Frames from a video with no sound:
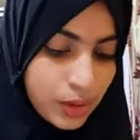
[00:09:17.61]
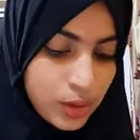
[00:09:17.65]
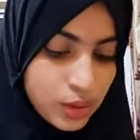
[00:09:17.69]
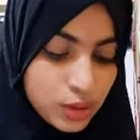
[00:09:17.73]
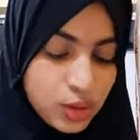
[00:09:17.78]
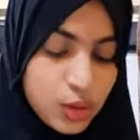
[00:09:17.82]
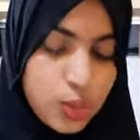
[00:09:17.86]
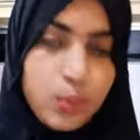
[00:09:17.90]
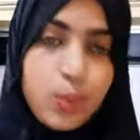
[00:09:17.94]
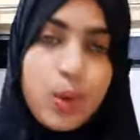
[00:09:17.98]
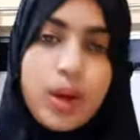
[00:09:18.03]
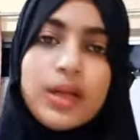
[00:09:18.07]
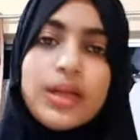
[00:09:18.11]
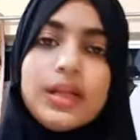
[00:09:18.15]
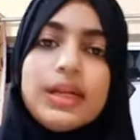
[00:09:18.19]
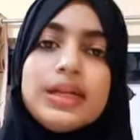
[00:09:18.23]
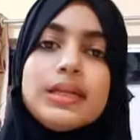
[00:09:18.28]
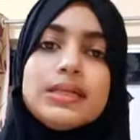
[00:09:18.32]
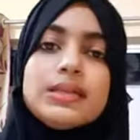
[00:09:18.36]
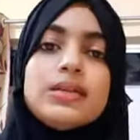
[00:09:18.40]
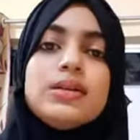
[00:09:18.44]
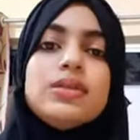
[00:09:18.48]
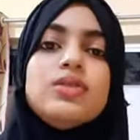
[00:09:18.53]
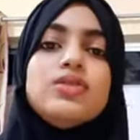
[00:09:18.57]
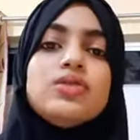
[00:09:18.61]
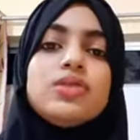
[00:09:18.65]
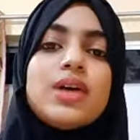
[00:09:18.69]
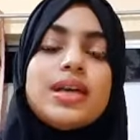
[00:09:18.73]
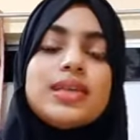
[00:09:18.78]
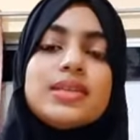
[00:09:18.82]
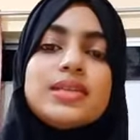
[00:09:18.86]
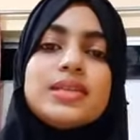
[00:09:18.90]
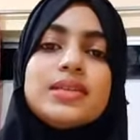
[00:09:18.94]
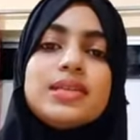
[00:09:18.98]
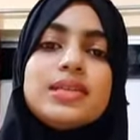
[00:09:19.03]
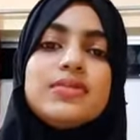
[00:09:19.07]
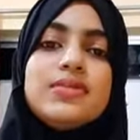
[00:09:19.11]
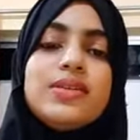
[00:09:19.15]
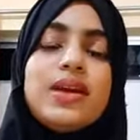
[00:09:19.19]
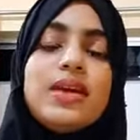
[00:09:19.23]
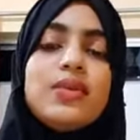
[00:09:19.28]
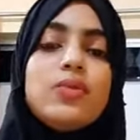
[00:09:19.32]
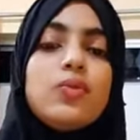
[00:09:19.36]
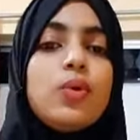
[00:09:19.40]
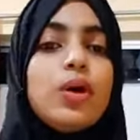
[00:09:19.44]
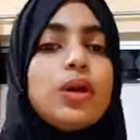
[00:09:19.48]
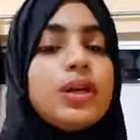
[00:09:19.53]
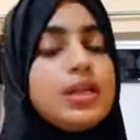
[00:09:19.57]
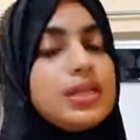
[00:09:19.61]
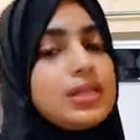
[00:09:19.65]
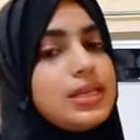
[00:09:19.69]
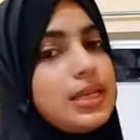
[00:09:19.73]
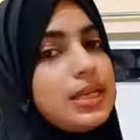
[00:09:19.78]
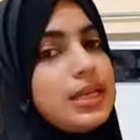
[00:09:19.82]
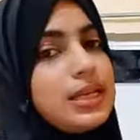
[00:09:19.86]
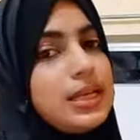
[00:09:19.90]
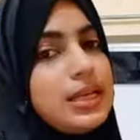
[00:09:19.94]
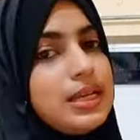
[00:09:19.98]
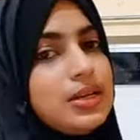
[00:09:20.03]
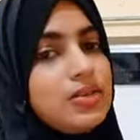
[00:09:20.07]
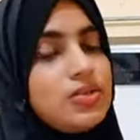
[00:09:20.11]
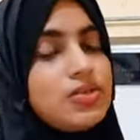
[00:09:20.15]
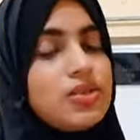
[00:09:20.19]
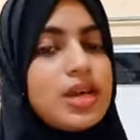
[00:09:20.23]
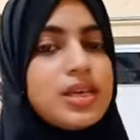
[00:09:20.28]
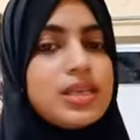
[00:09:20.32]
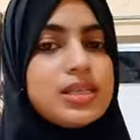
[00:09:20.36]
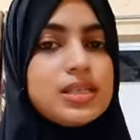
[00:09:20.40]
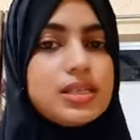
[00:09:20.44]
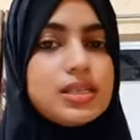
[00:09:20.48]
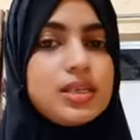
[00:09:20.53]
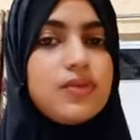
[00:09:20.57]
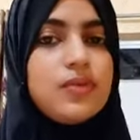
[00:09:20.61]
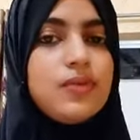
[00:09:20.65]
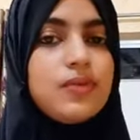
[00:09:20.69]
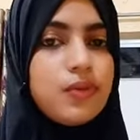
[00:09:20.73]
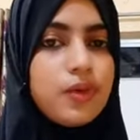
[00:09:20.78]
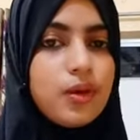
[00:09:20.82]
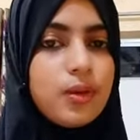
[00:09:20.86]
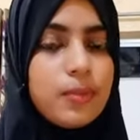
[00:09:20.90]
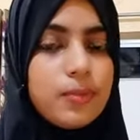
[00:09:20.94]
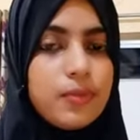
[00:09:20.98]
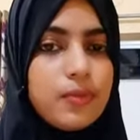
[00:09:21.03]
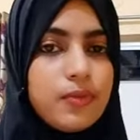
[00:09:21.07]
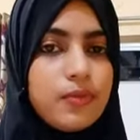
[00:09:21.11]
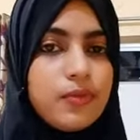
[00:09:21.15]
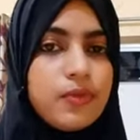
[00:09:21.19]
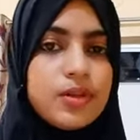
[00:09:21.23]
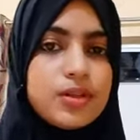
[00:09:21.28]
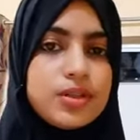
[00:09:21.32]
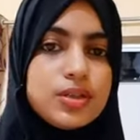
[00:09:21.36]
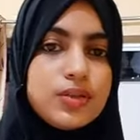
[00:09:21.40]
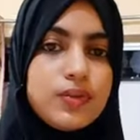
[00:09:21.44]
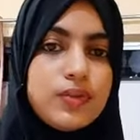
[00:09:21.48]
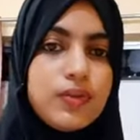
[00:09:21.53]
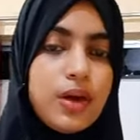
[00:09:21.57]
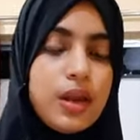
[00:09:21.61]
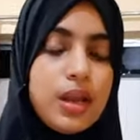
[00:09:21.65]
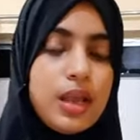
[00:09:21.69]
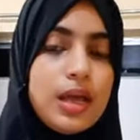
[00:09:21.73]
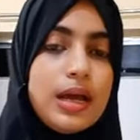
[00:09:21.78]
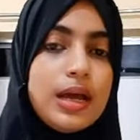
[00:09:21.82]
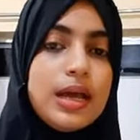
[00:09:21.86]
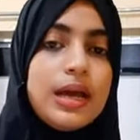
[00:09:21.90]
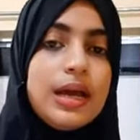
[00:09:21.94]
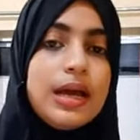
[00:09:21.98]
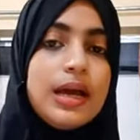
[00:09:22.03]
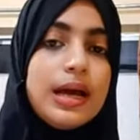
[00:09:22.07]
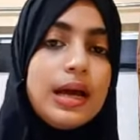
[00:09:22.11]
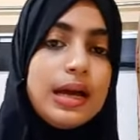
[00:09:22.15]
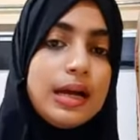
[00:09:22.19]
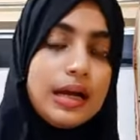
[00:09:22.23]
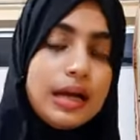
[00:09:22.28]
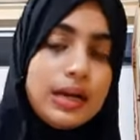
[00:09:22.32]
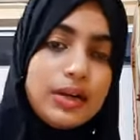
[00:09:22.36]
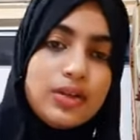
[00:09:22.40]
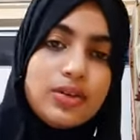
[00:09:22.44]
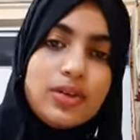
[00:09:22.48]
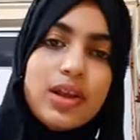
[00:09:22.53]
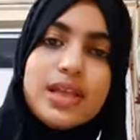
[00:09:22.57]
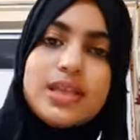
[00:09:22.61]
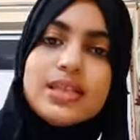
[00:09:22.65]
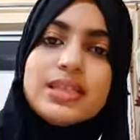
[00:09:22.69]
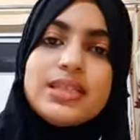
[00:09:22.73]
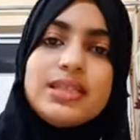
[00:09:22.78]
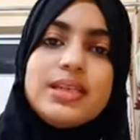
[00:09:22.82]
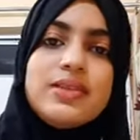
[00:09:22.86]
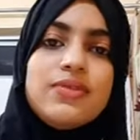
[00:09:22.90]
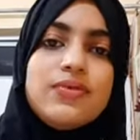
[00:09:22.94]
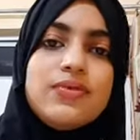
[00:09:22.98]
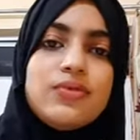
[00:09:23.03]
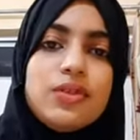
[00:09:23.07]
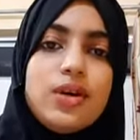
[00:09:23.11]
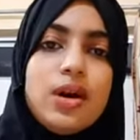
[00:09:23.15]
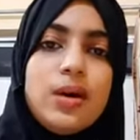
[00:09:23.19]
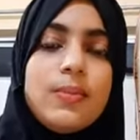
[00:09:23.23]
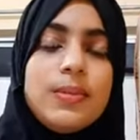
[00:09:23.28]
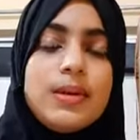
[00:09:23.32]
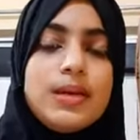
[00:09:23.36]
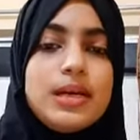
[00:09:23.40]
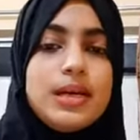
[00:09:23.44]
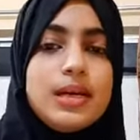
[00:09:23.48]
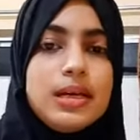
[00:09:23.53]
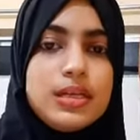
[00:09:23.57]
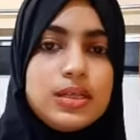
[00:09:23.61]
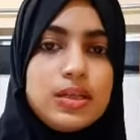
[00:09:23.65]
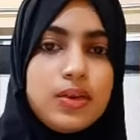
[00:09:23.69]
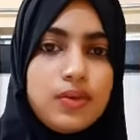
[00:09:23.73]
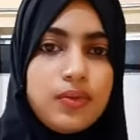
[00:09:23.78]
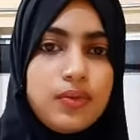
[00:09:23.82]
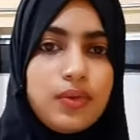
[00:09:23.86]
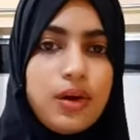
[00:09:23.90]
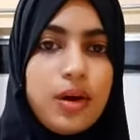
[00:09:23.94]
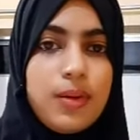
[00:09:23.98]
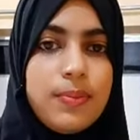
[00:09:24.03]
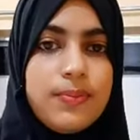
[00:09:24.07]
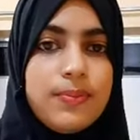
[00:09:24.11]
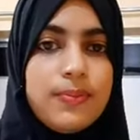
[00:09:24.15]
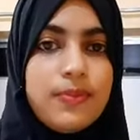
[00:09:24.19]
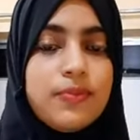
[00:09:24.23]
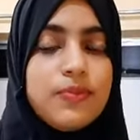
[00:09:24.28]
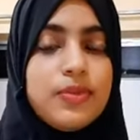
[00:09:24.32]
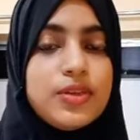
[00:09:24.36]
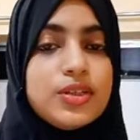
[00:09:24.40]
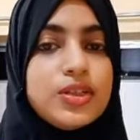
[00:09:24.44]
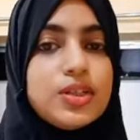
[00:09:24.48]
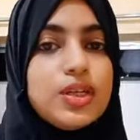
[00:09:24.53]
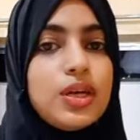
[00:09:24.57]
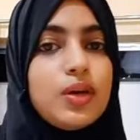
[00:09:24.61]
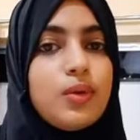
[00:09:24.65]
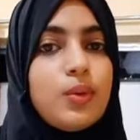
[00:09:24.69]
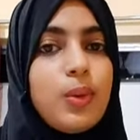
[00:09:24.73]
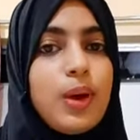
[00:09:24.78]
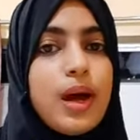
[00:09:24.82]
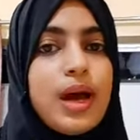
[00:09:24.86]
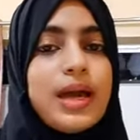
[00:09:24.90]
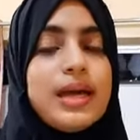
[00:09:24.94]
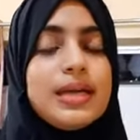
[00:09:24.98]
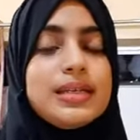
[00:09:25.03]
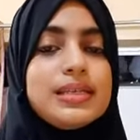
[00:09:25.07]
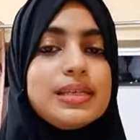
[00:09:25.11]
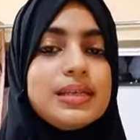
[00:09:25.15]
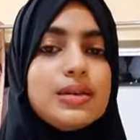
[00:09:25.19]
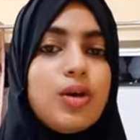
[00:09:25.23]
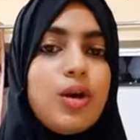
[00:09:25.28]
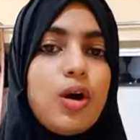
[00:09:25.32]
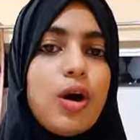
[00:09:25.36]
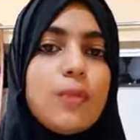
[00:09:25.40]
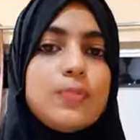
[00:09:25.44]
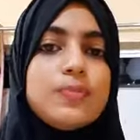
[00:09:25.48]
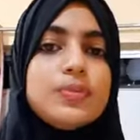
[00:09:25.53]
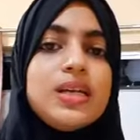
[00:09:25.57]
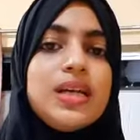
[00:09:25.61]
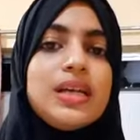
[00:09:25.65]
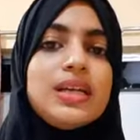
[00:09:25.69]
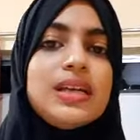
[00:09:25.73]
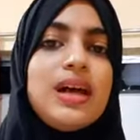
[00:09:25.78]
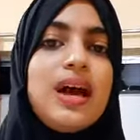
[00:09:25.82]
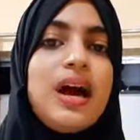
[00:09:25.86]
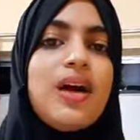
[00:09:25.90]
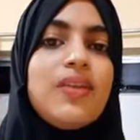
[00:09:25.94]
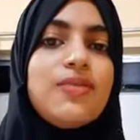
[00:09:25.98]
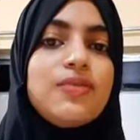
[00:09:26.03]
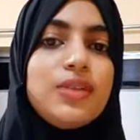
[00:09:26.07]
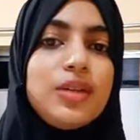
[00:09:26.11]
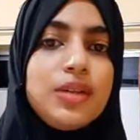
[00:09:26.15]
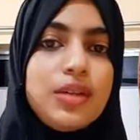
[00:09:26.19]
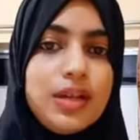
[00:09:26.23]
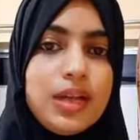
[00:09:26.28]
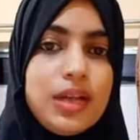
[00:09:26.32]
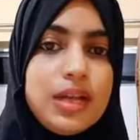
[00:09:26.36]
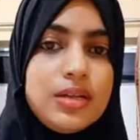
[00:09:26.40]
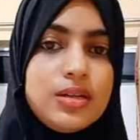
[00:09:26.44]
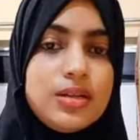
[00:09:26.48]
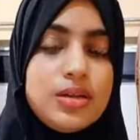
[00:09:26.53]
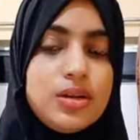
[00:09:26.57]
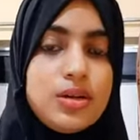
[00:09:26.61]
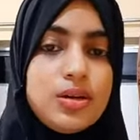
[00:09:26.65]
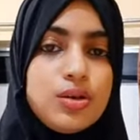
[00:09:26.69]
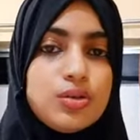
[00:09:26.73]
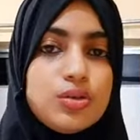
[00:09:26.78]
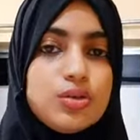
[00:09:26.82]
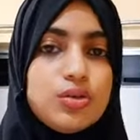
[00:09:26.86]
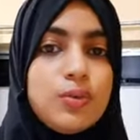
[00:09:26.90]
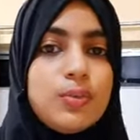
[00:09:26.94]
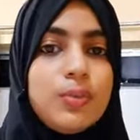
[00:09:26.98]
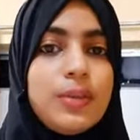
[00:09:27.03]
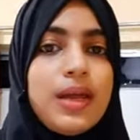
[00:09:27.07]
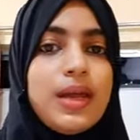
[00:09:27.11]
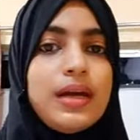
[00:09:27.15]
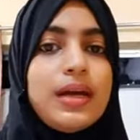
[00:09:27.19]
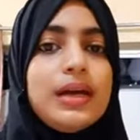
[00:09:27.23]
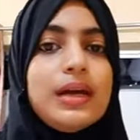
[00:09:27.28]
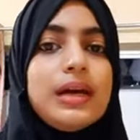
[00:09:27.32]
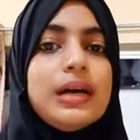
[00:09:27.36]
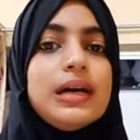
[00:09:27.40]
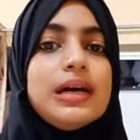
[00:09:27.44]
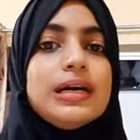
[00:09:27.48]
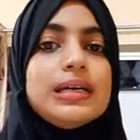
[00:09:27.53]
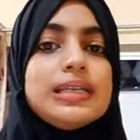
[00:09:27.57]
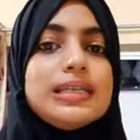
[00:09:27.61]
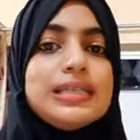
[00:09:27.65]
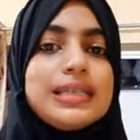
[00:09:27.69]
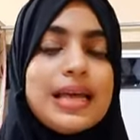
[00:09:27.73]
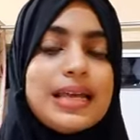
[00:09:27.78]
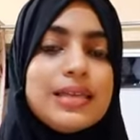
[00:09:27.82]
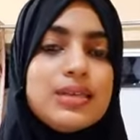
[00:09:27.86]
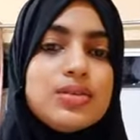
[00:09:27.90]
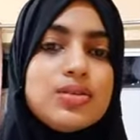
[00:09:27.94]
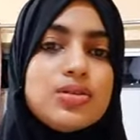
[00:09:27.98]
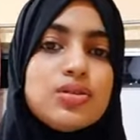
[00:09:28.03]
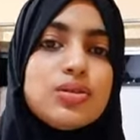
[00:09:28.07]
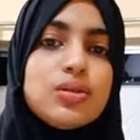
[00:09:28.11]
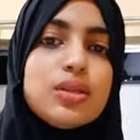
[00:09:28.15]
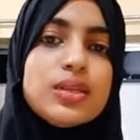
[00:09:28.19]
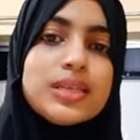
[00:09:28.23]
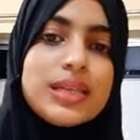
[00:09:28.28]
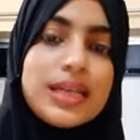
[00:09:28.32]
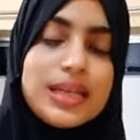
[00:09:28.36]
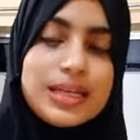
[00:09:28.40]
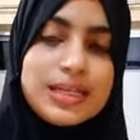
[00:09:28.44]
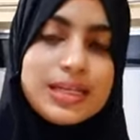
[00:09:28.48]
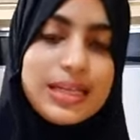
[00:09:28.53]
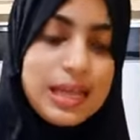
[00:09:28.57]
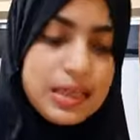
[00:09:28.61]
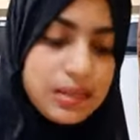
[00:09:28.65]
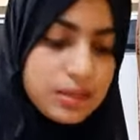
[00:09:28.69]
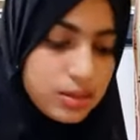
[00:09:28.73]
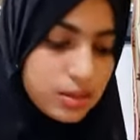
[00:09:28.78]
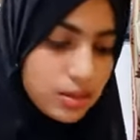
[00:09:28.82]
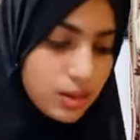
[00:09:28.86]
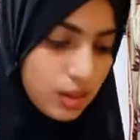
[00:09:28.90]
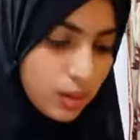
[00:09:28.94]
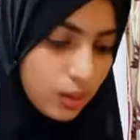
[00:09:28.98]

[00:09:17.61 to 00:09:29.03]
So what is a transitive and what is an intransitive verb? First of all, a transitive verb is a verb which requires an object after it to make a sense to the sentence.